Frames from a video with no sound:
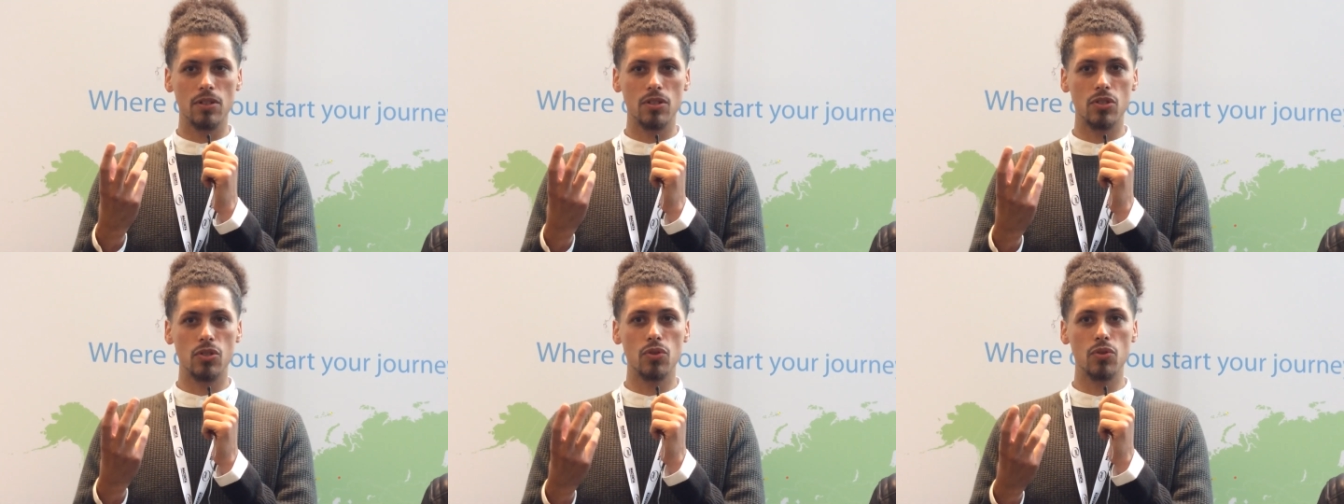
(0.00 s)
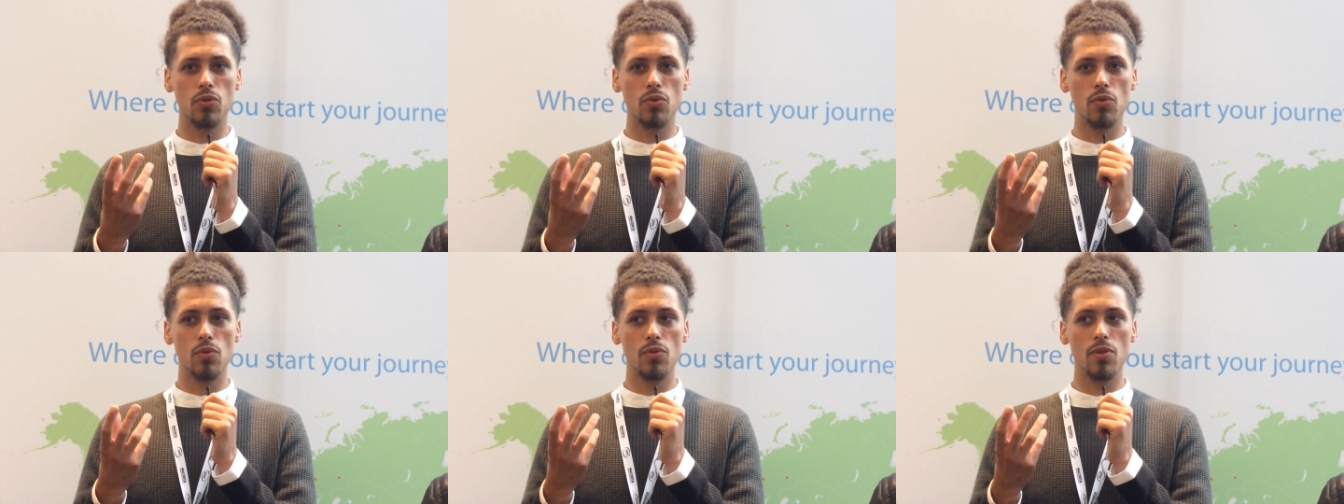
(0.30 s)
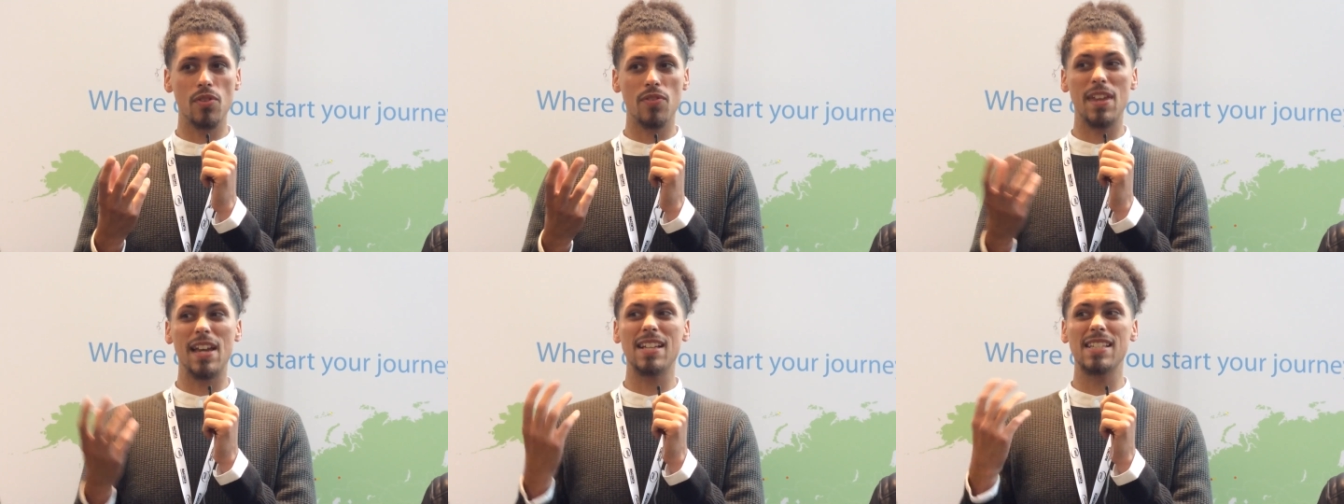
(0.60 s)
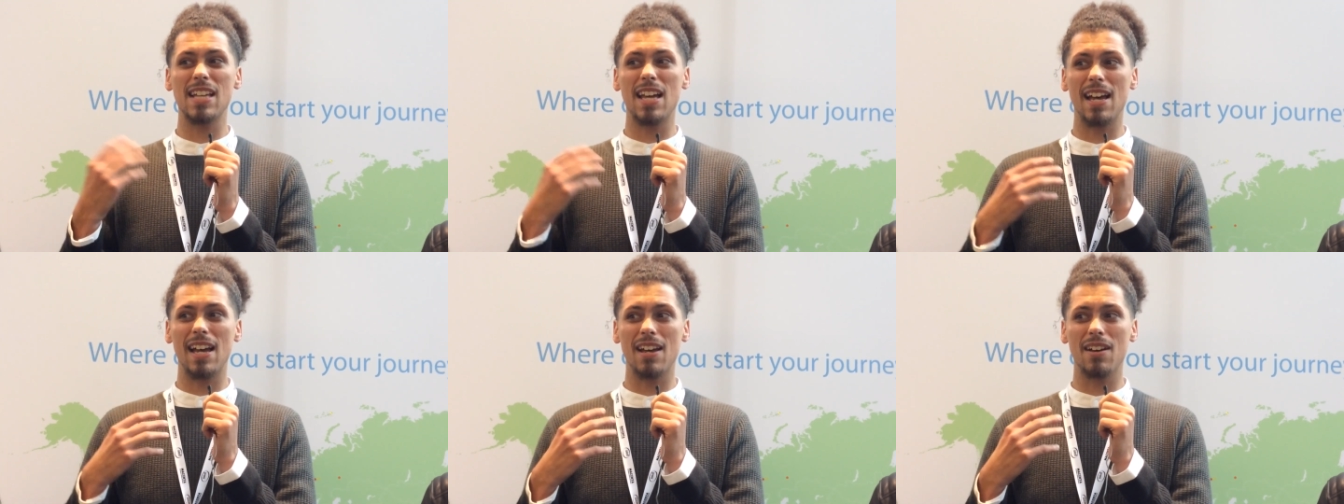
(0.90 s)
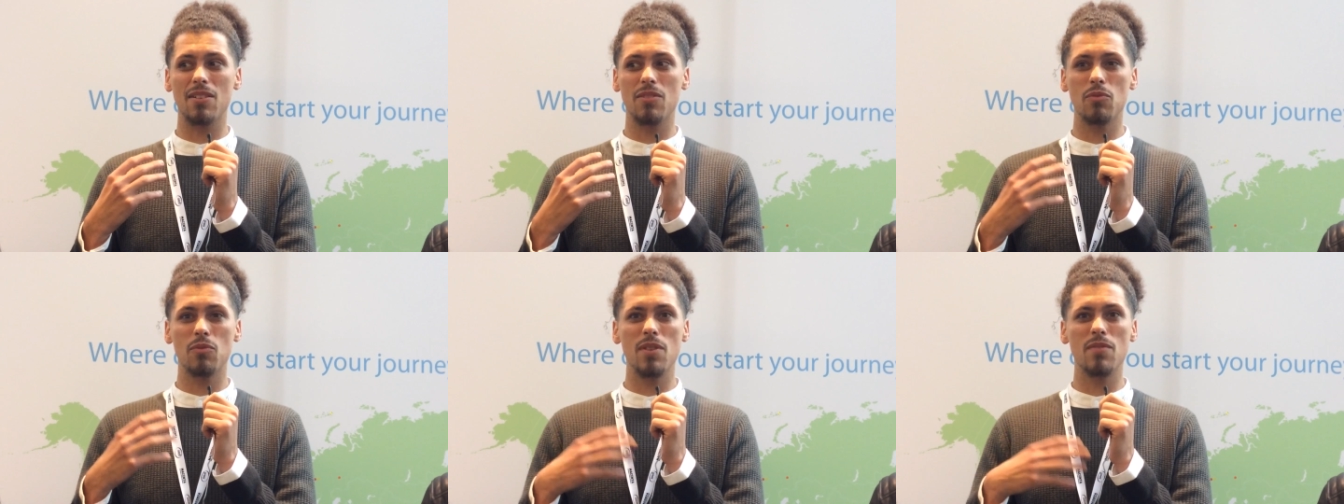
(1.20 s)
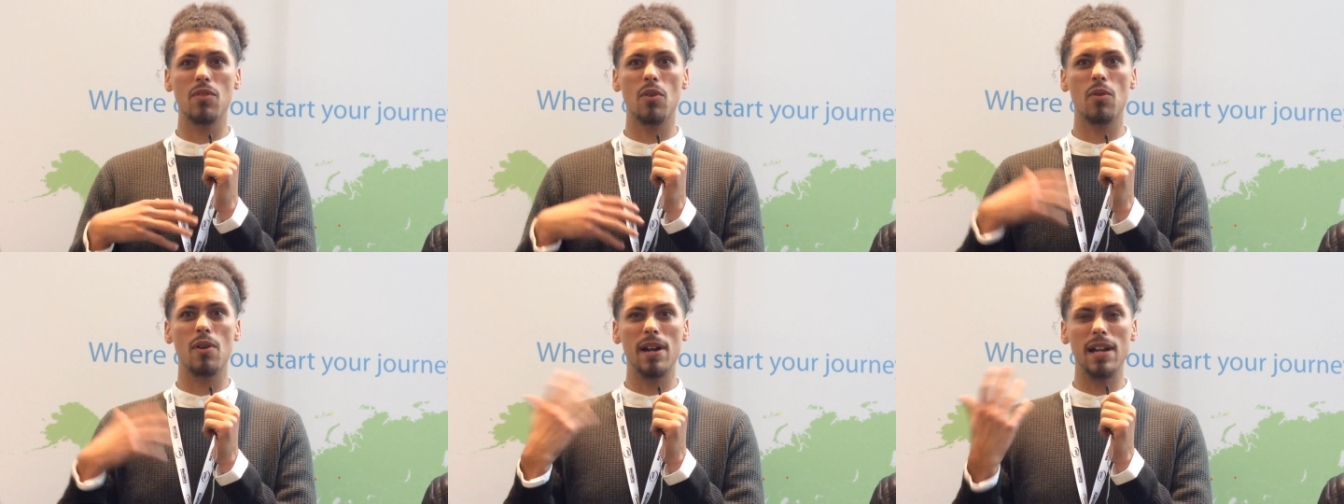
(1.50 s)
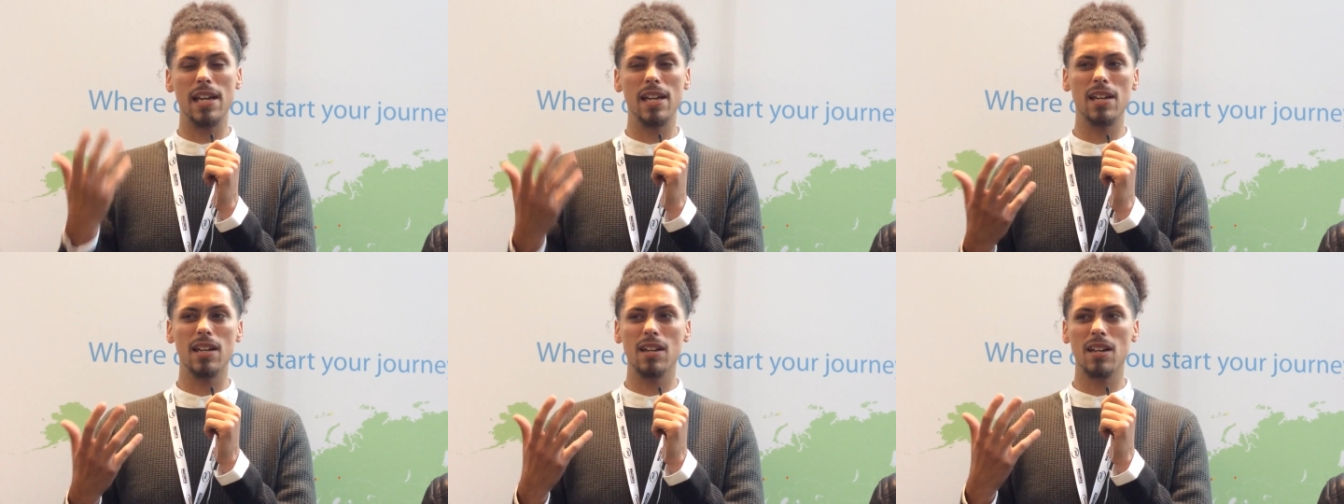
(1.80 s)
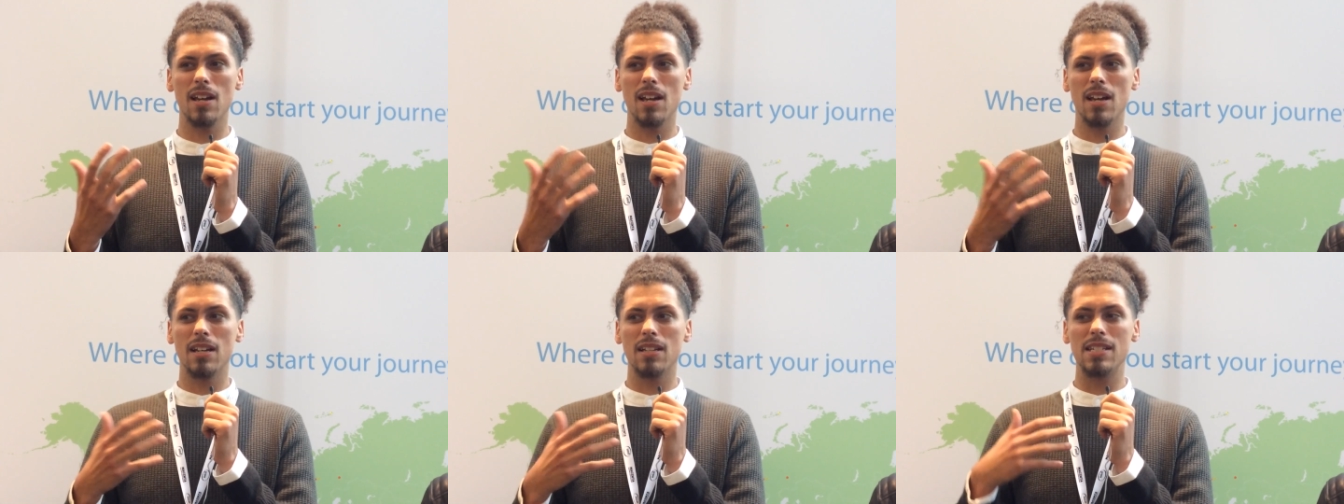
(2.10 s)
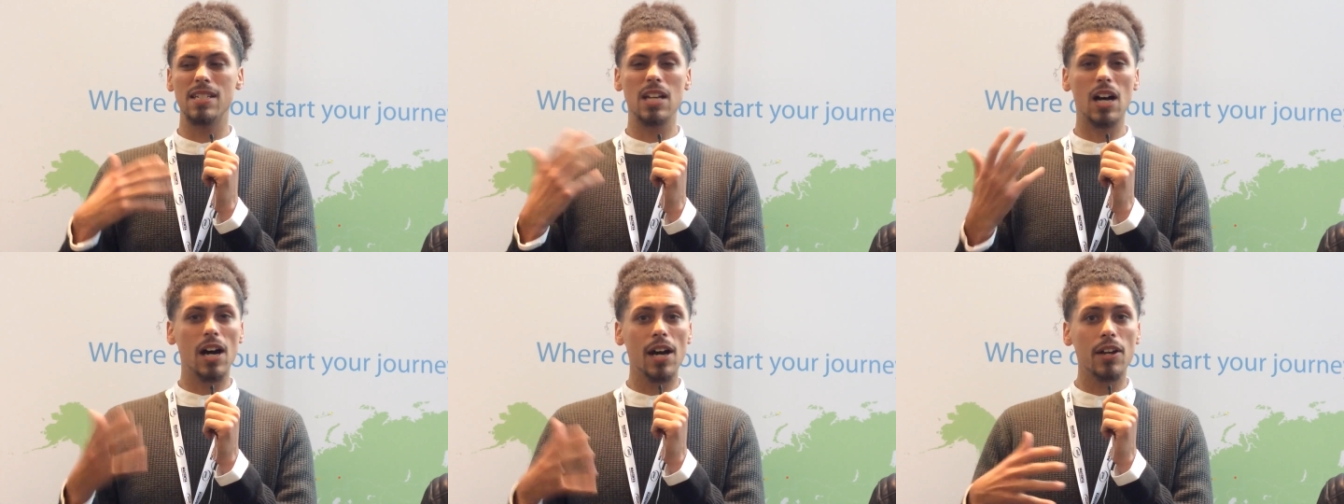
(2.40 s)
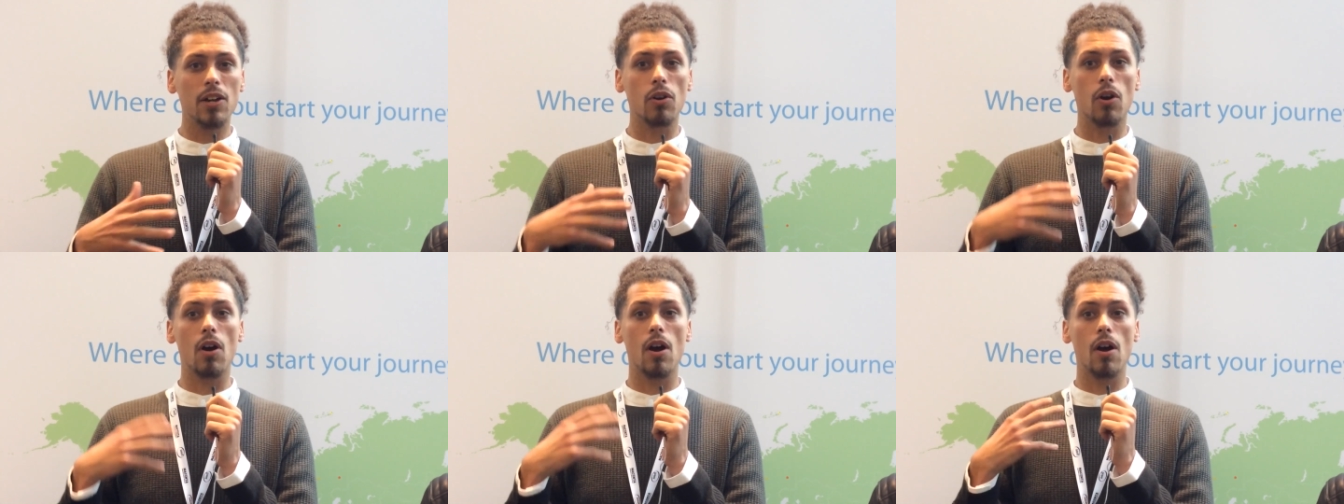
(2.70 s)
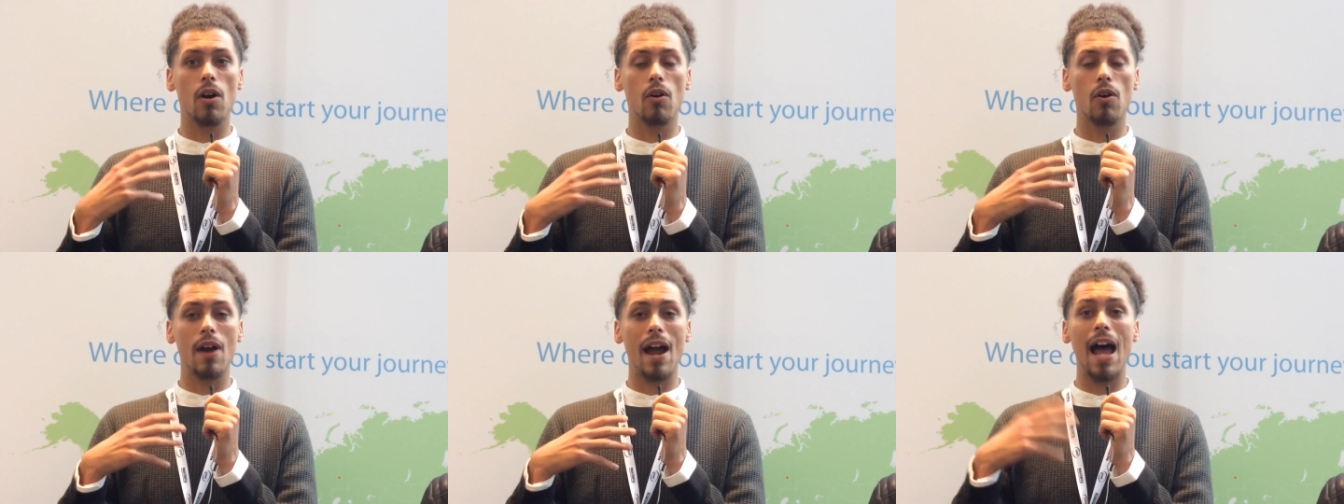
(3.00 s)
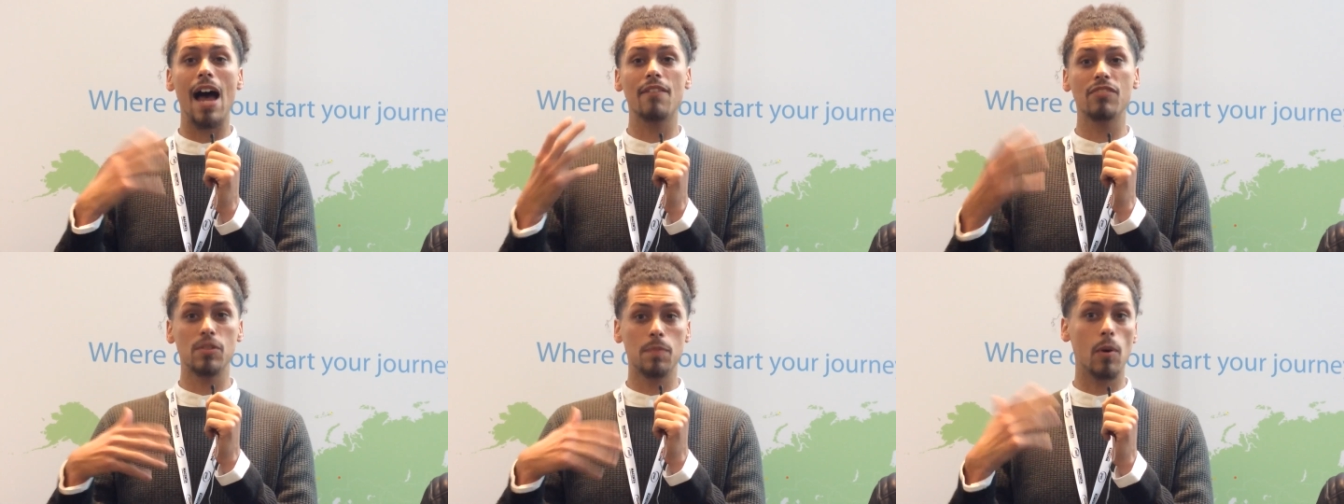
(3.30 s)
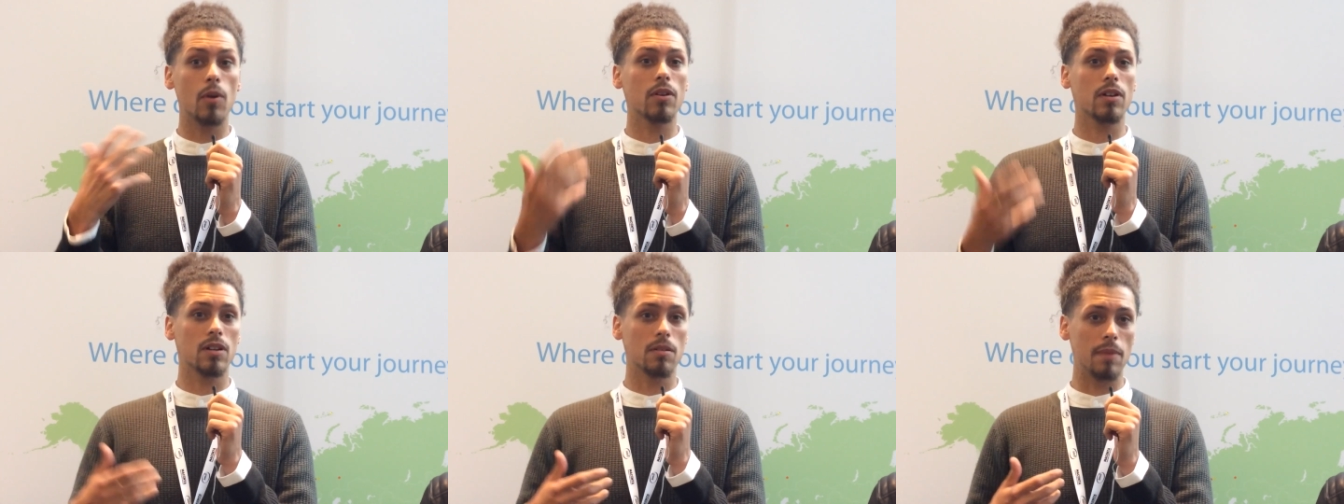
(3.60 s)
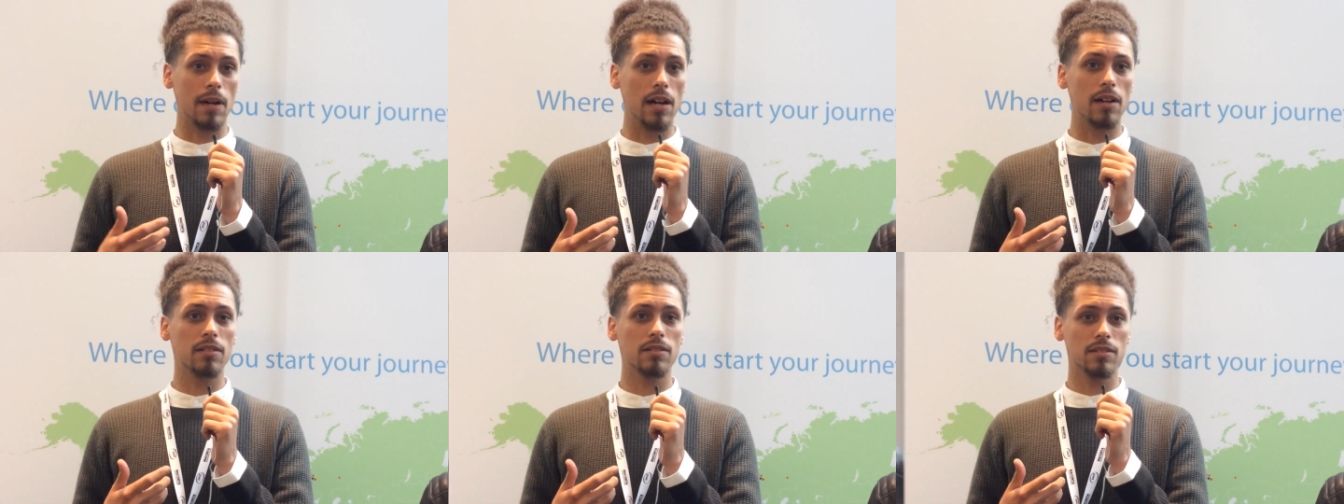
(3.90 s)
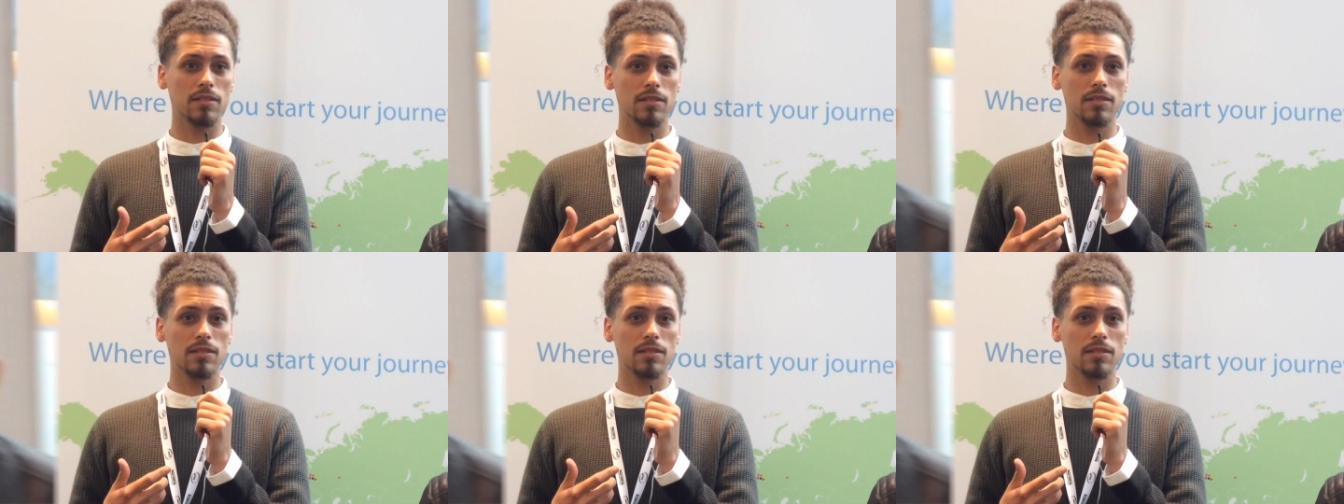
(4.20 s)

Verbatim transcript: to the things that we've already done or, or have spoken about.